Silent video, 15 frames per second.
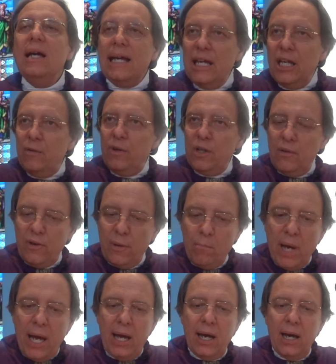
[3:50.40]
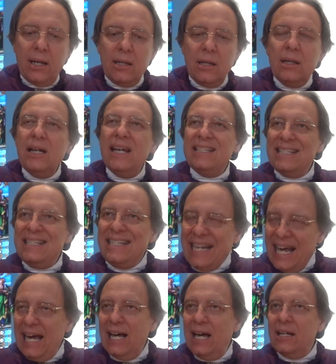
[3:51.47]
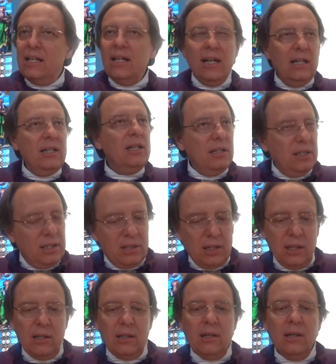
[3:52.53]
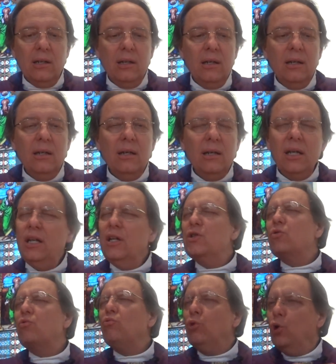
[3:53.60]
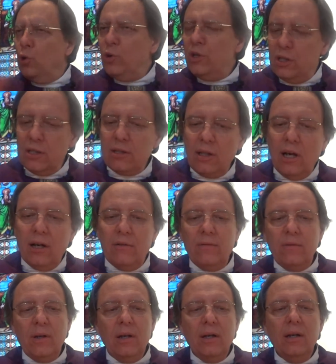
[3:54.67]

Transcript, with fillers: even if a man is dead in his sin, he has ruined his life.